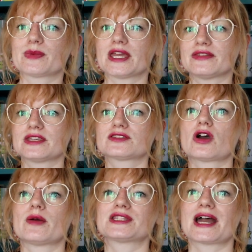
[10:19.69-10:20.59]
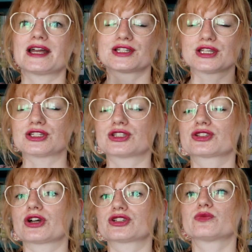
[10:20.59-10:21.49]
but in this time it's actually a
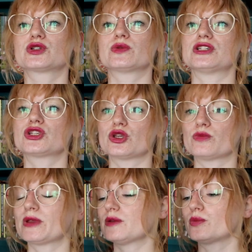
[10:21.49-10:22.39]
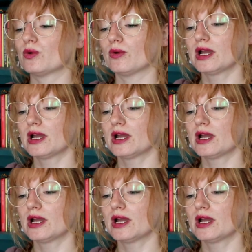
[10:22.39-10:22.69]
discussion between two people.